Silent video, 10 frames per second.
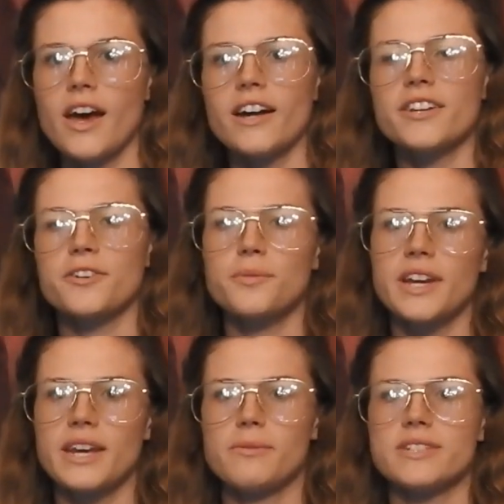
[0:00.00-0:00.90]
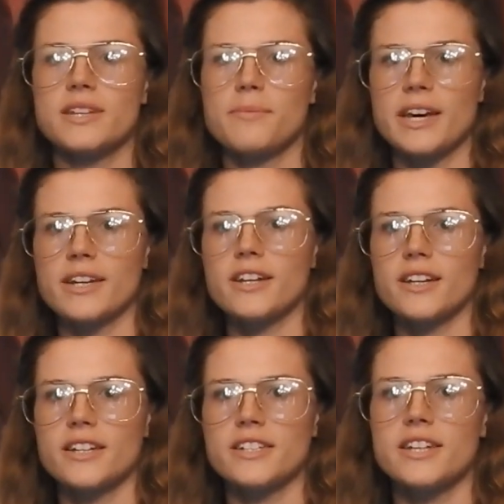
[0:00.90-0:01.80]
Hello, my name is Amanda,
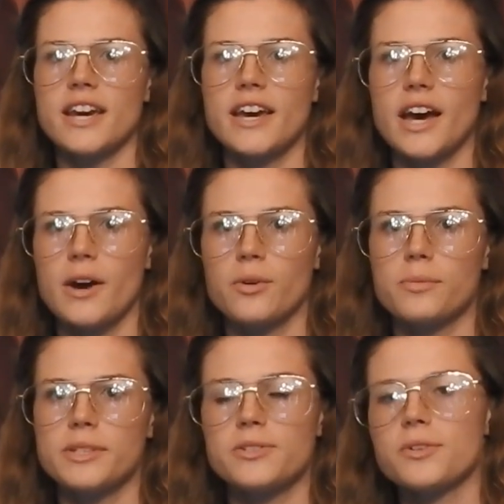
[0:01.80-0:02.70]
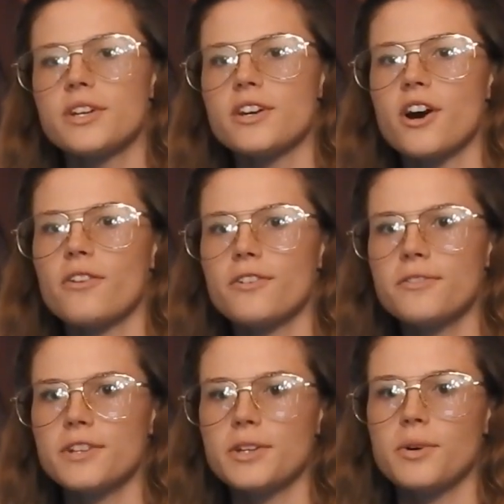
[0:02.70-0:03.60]
and today I will be doing an
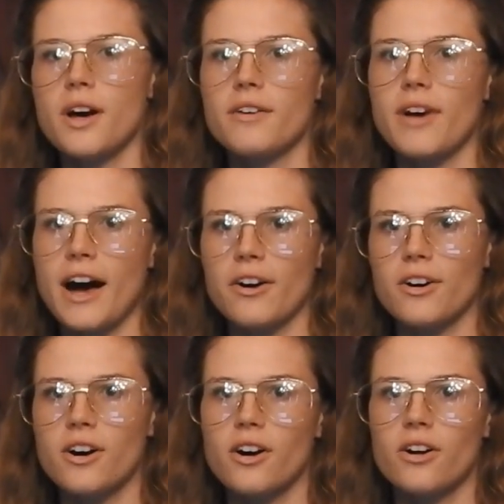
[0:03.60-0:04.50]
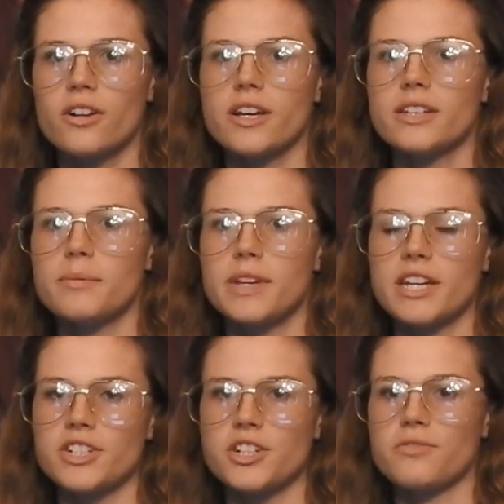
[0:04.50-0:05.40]
overview of alcohol
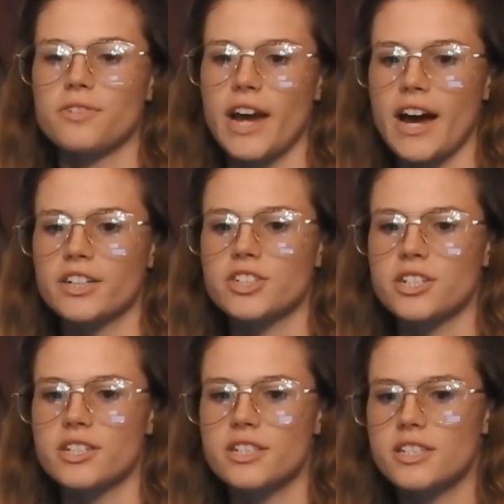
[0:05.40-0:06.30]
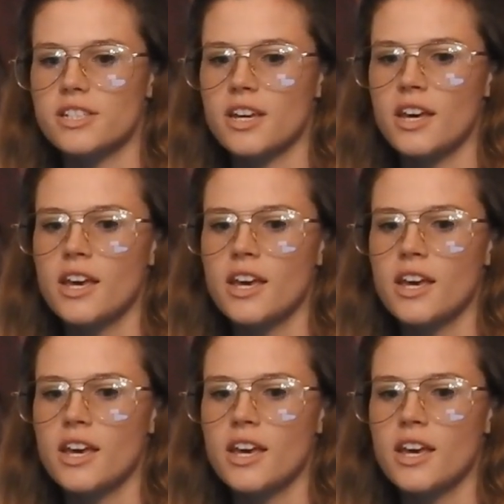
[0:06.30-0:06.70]
elimination reactions.